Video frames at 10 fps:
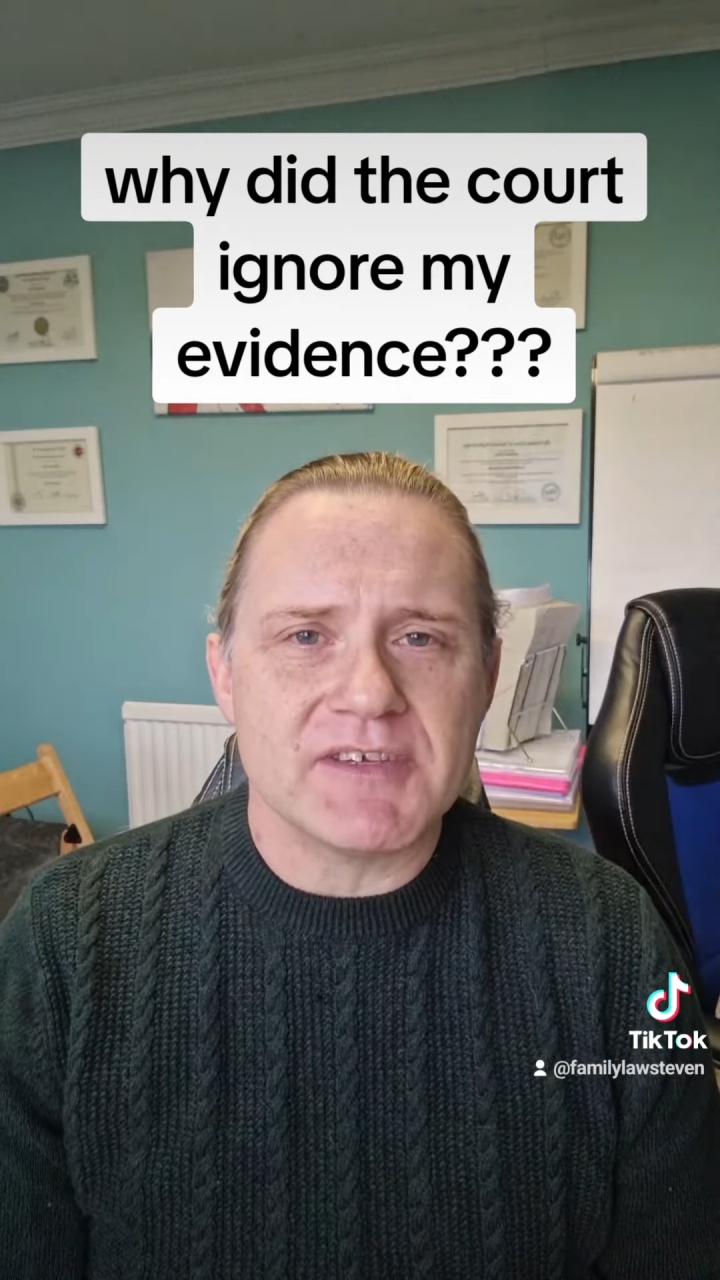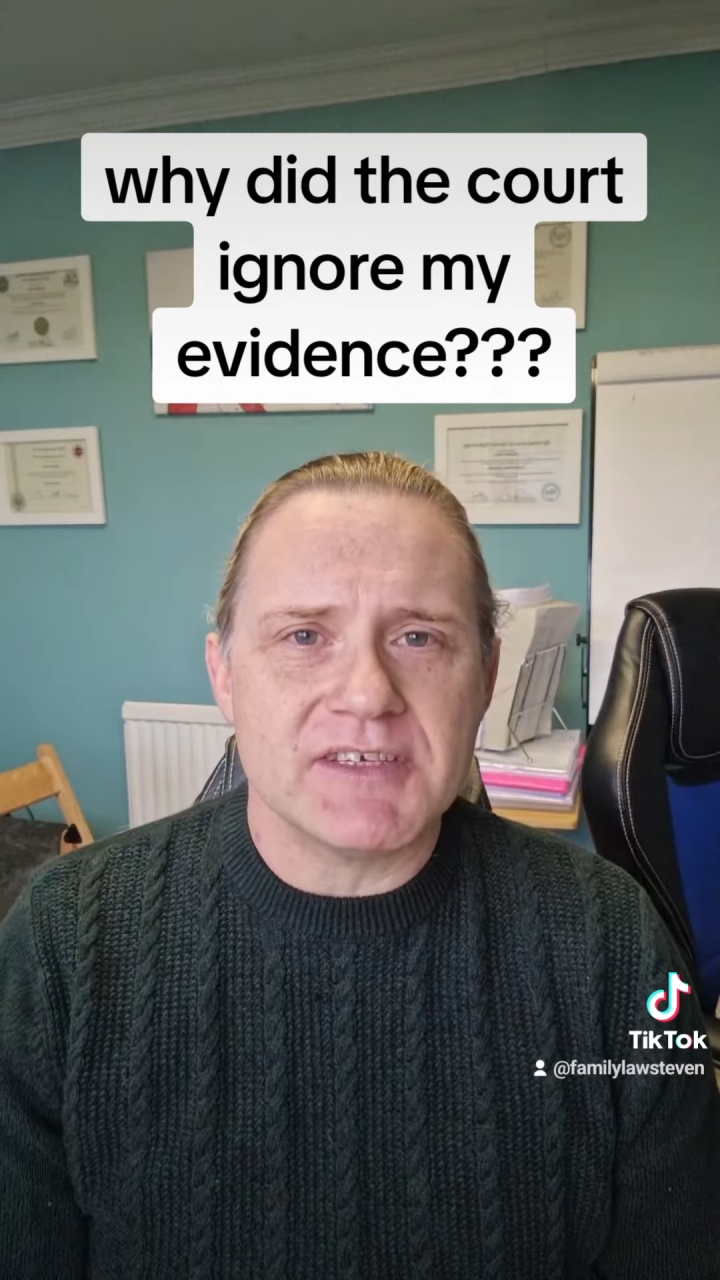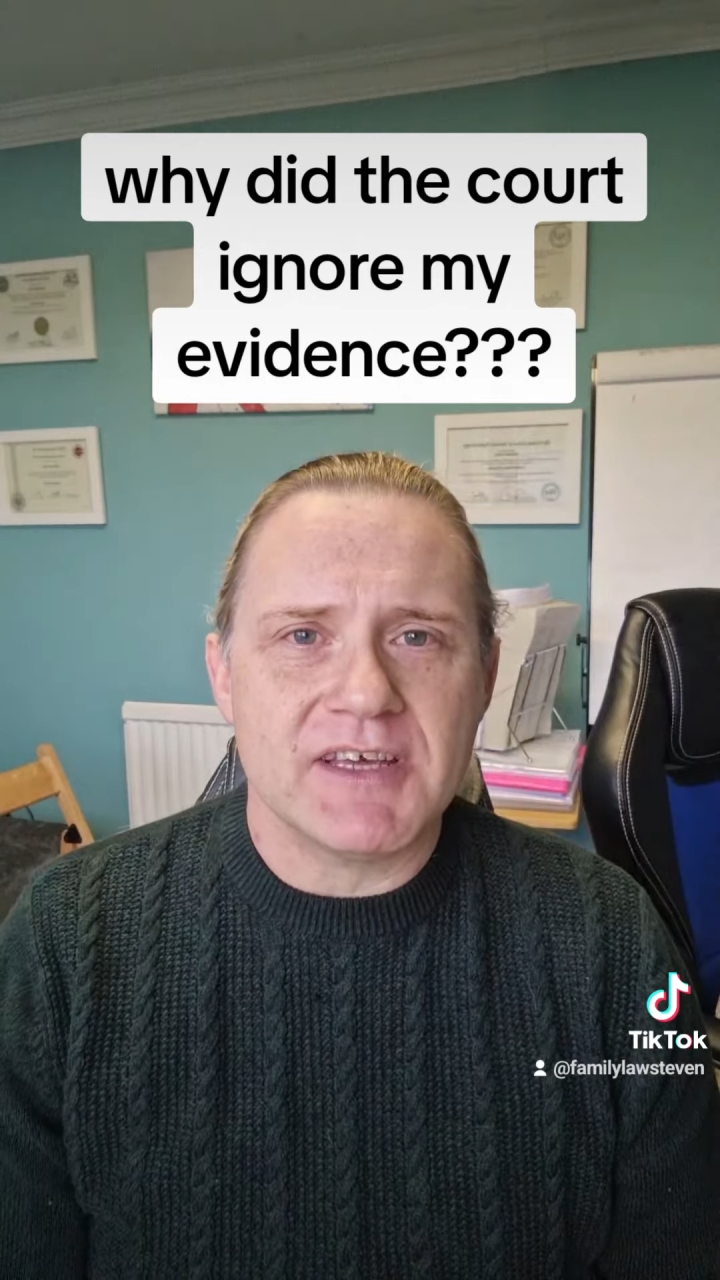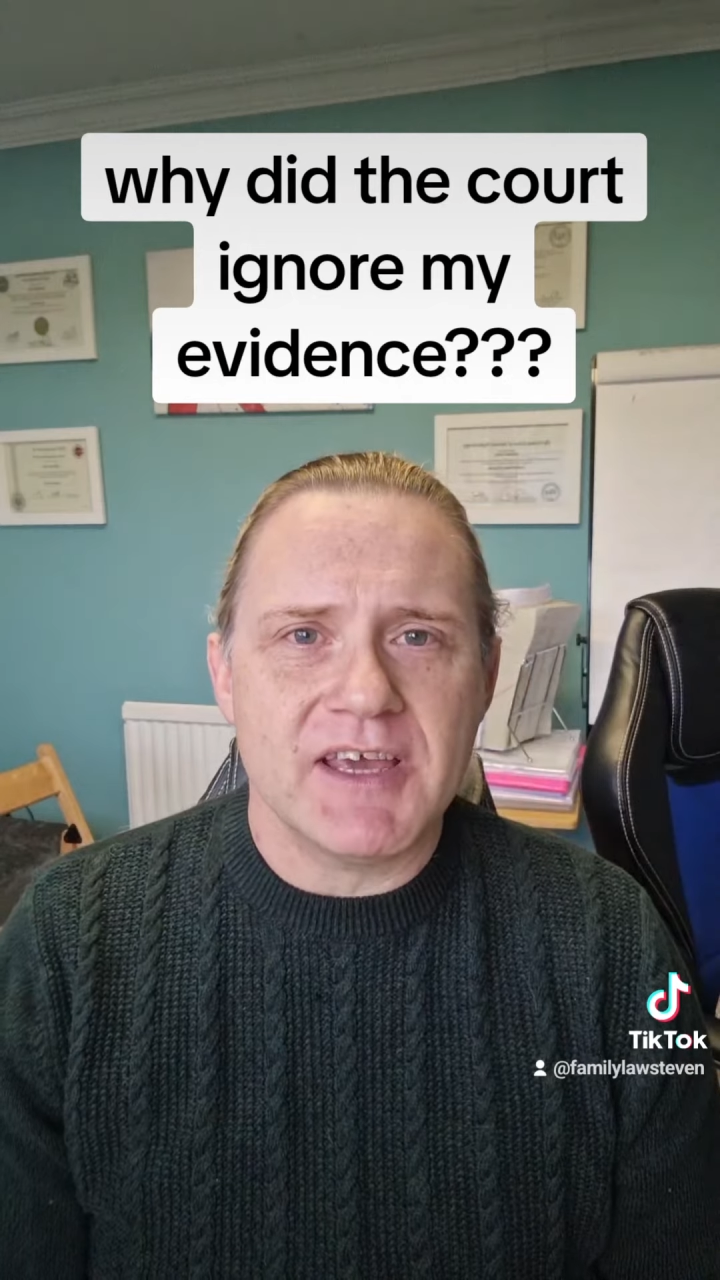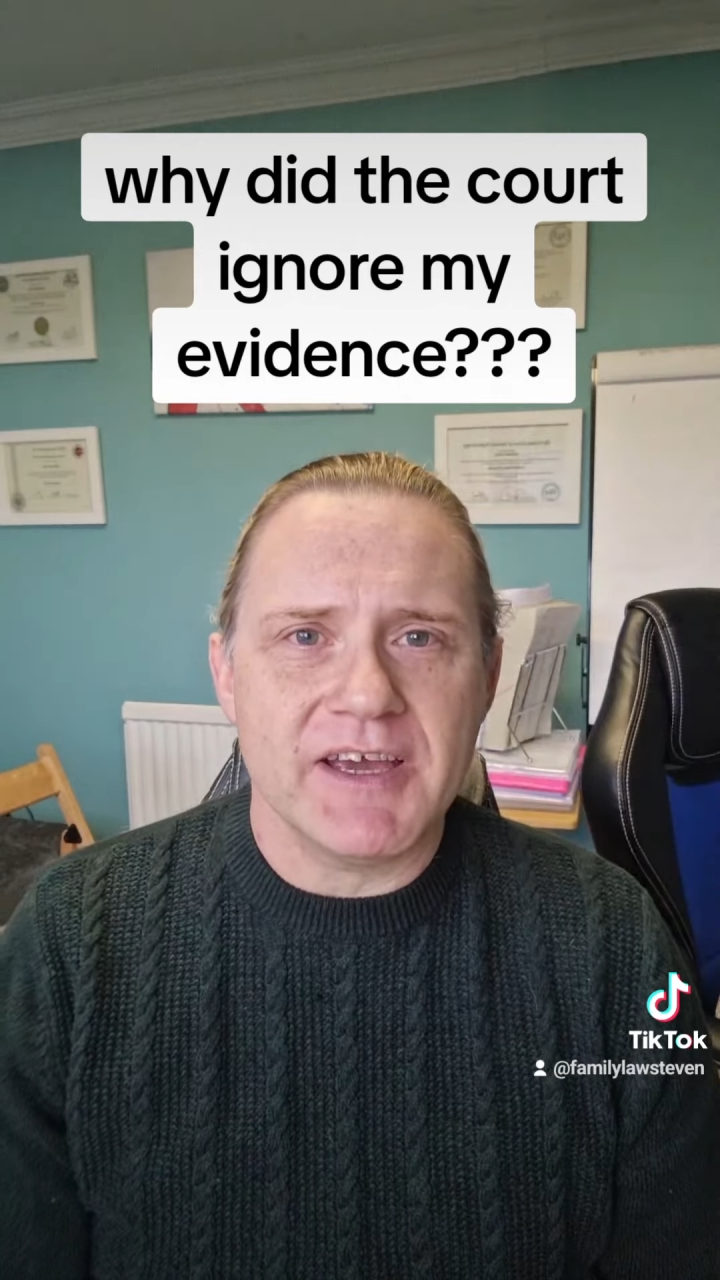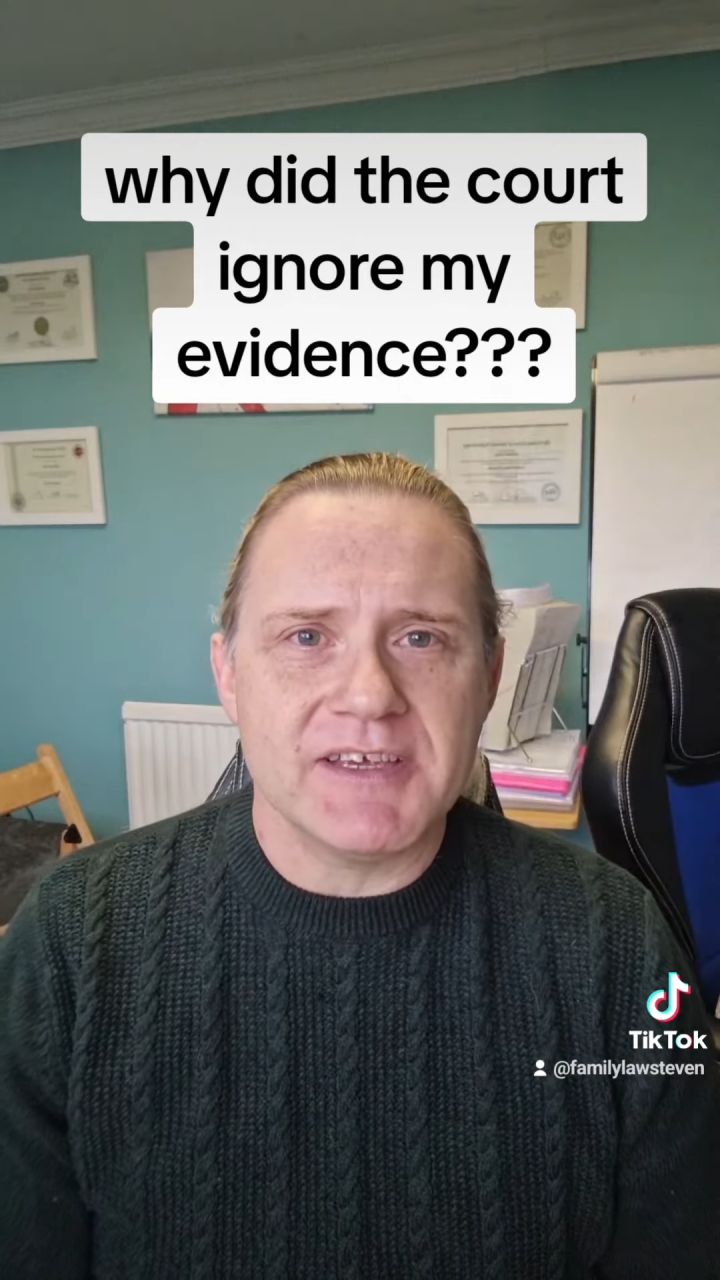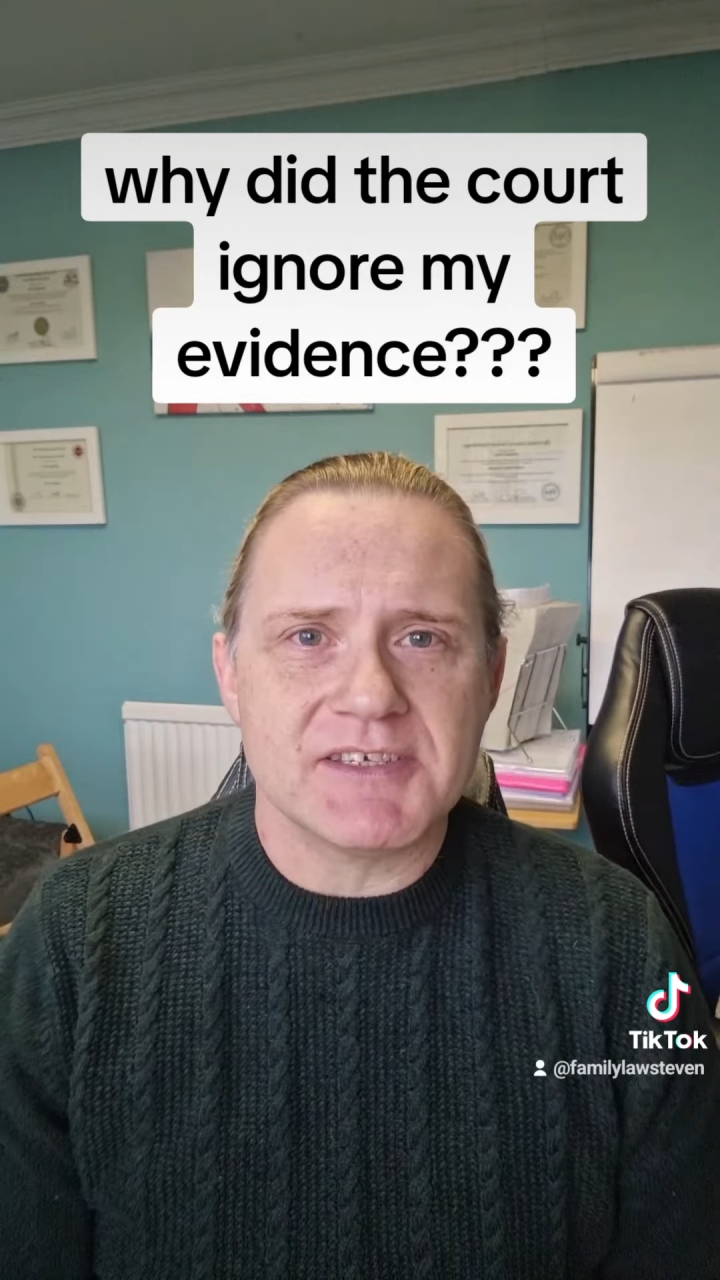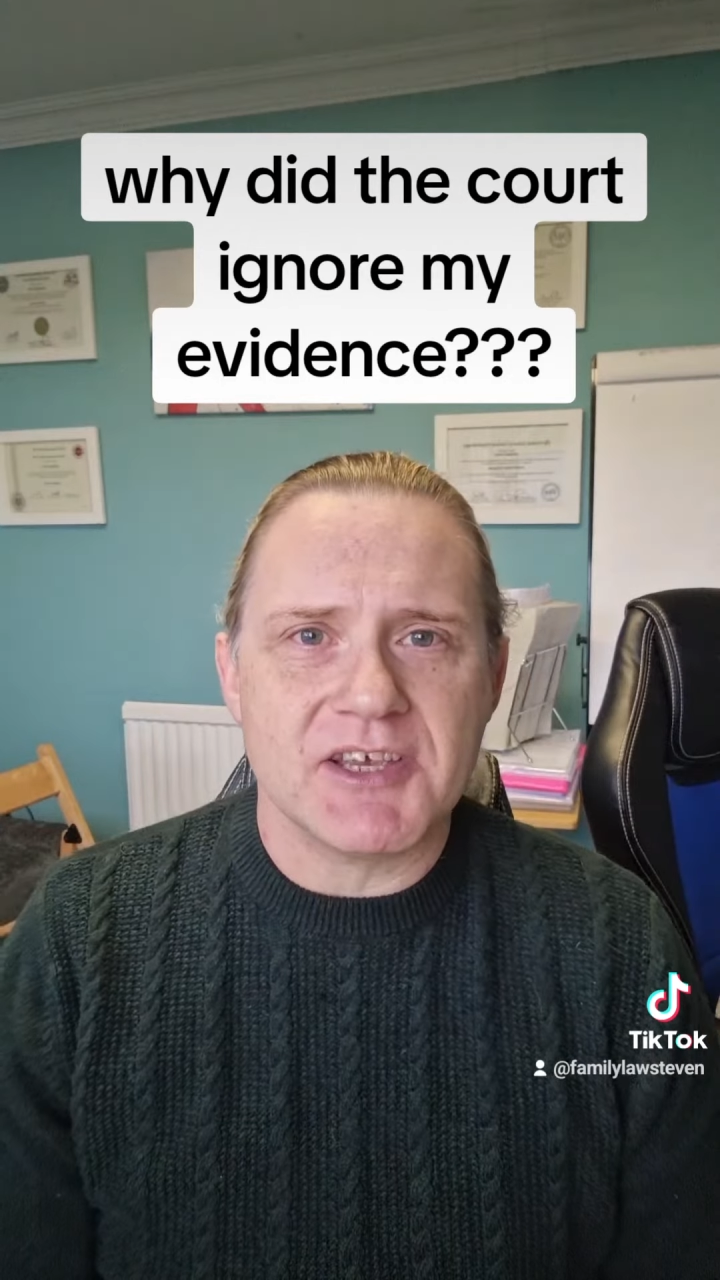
to the case.